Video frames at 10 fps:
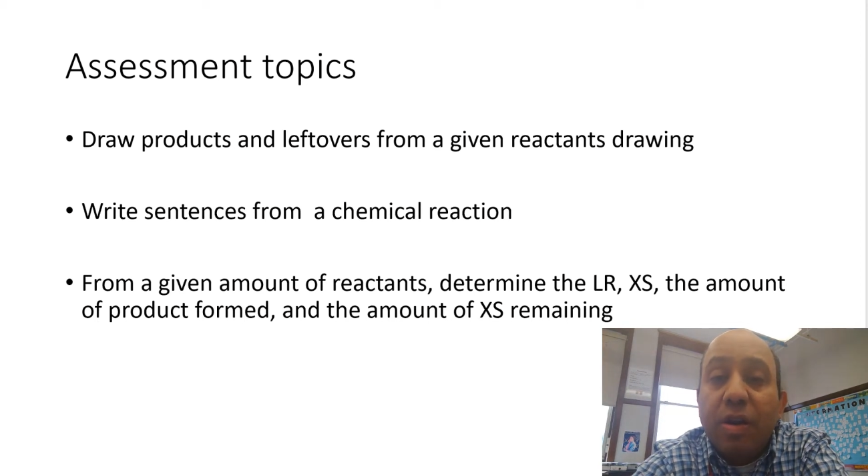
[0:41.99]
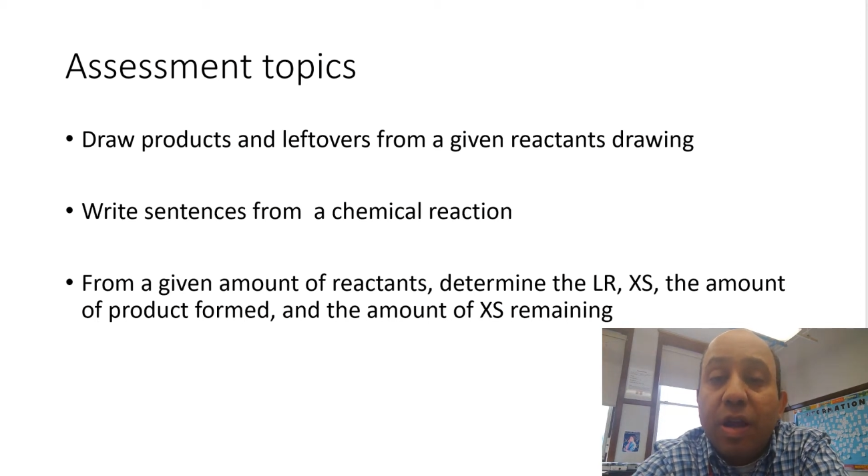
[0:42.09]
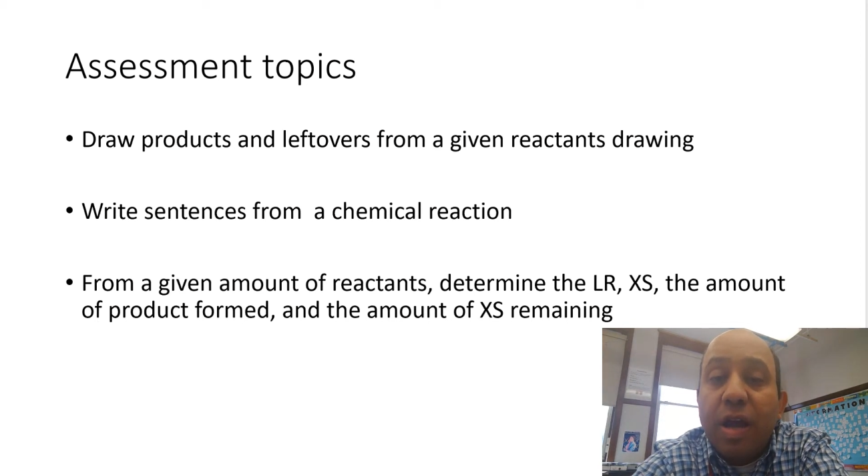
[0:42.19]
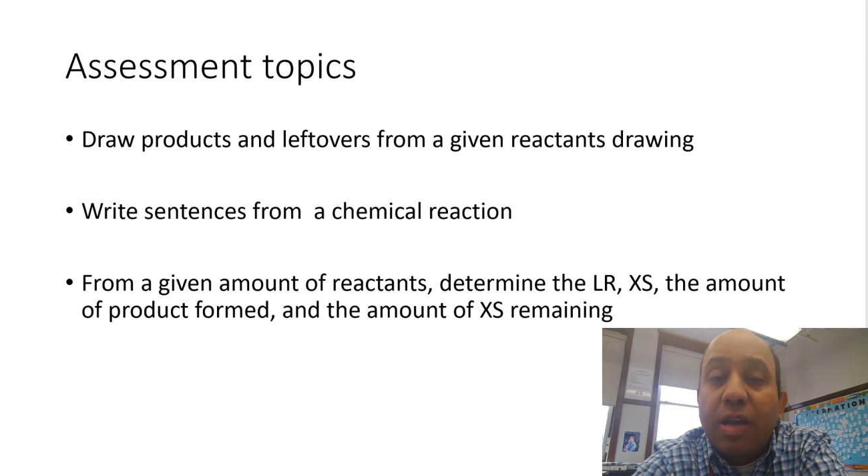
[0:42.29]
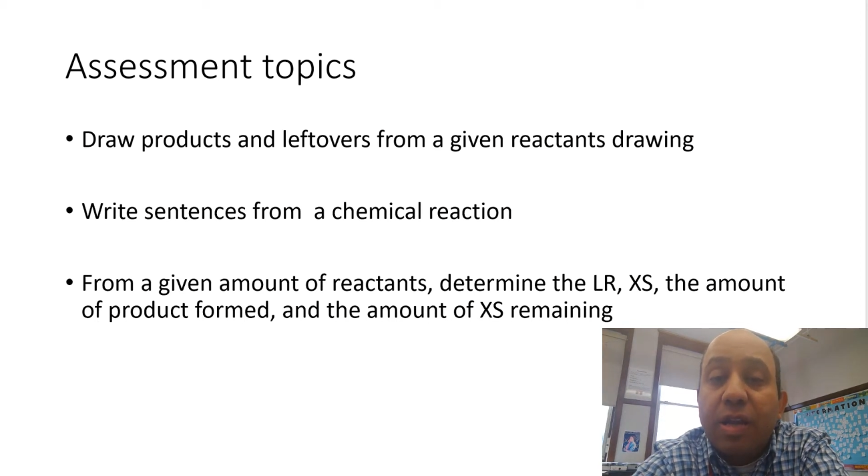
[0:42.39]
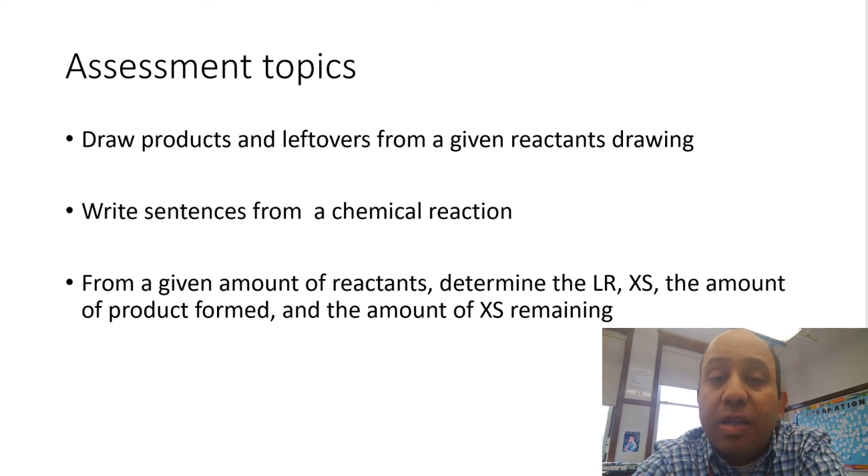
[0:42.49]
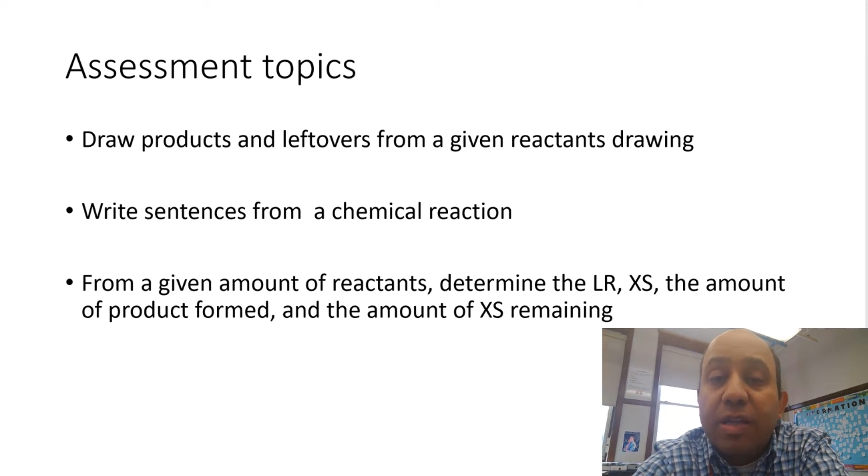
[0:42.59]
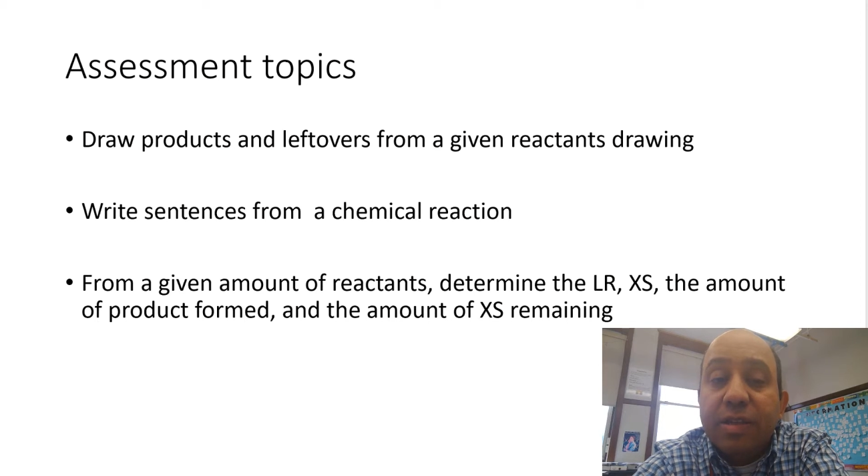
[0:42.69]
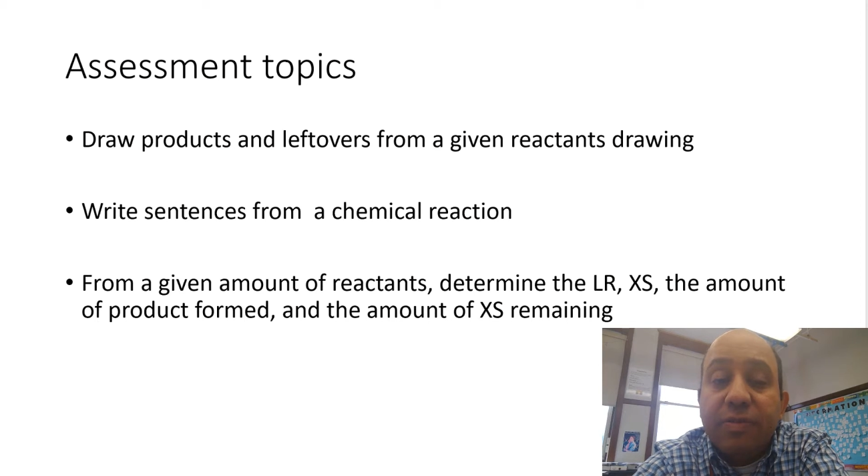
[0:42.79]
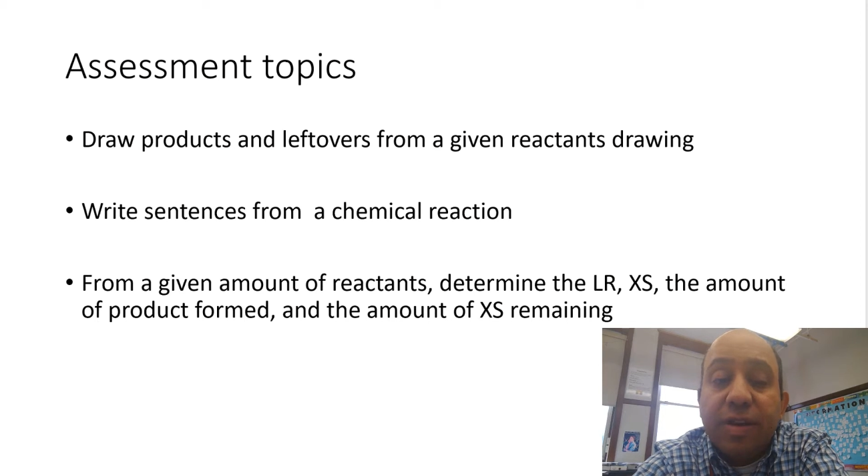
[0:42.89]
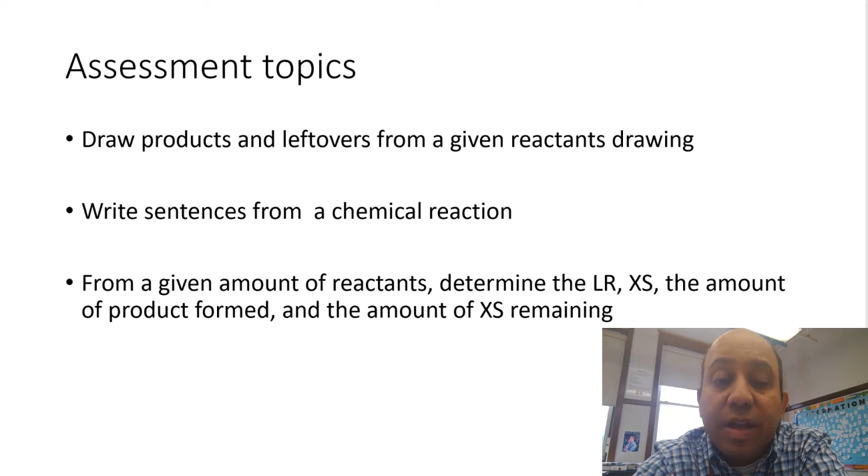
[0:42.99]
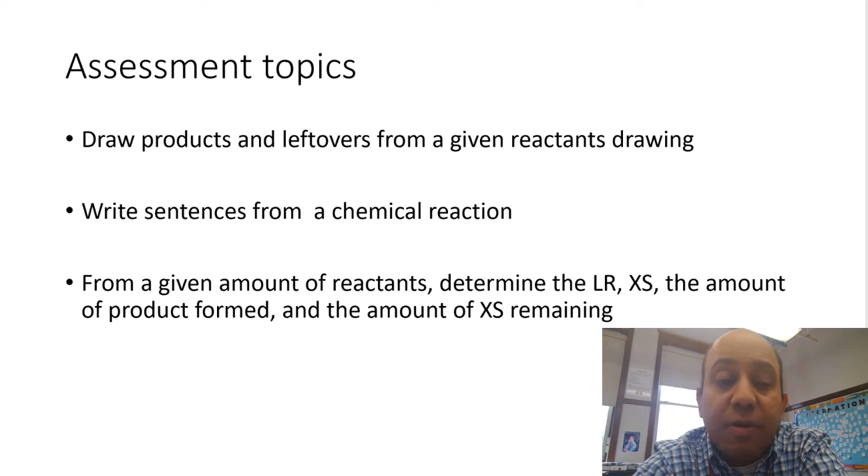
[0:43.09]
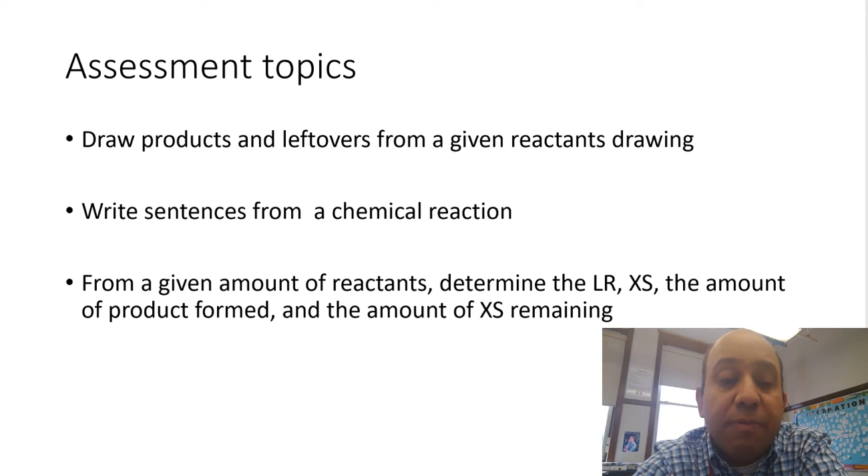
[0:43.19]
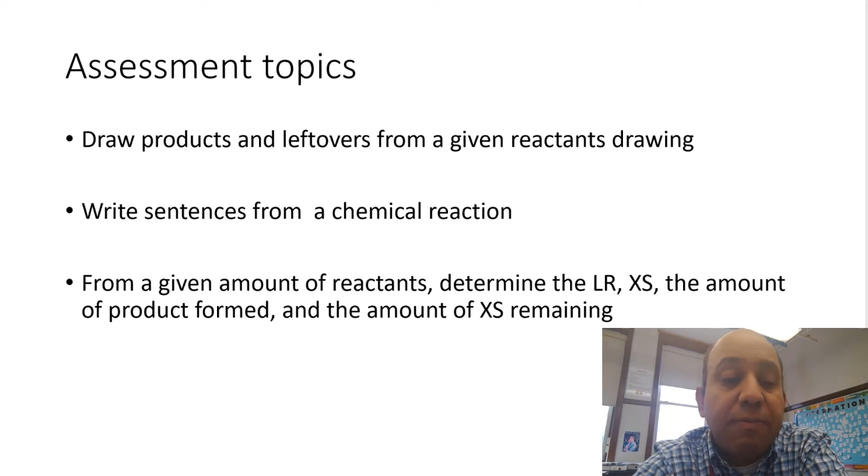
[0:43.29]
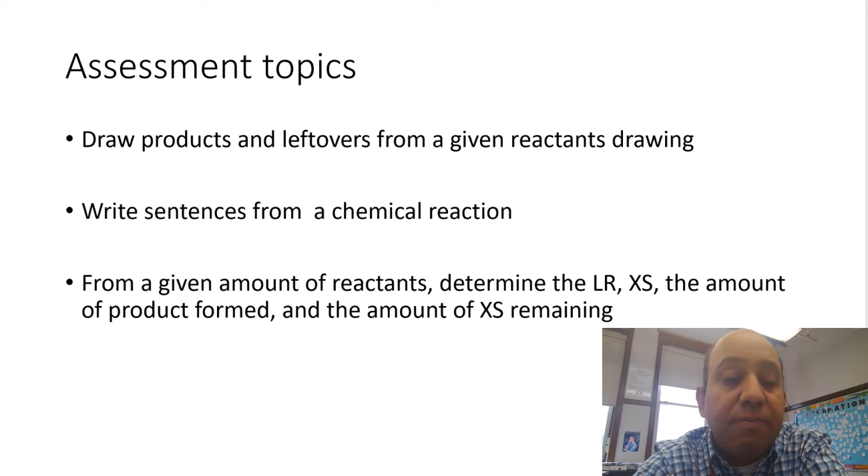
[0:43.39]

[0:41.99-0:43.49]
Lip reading: are not in this video.